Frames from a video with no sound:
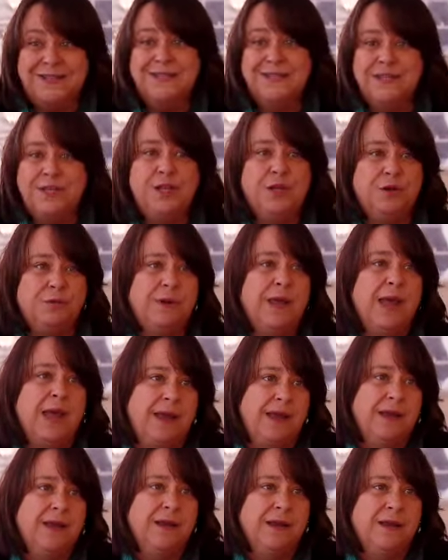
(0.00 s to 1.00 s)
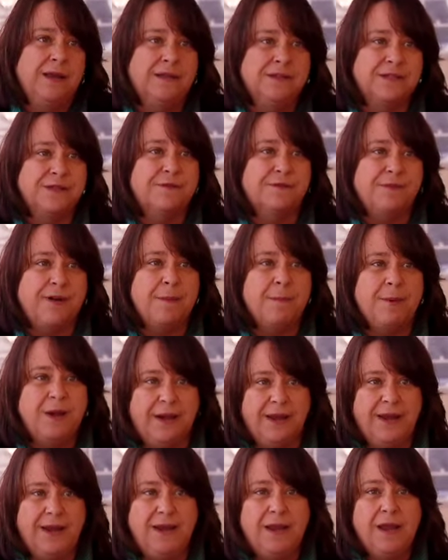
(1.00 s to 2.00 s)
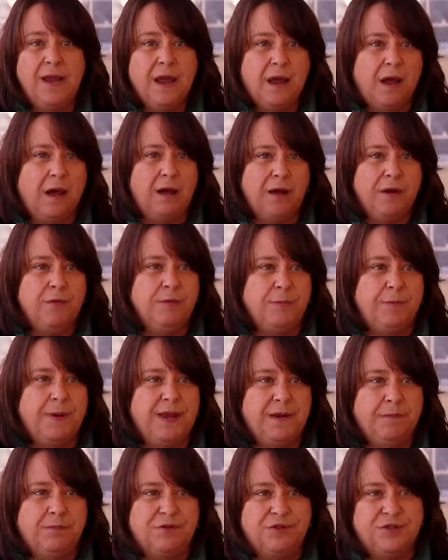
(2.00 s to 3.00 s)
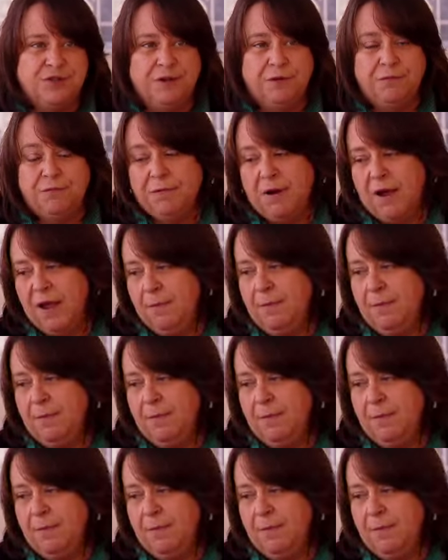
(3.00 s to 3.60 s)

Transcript: to the UK as a family, I would be able to. I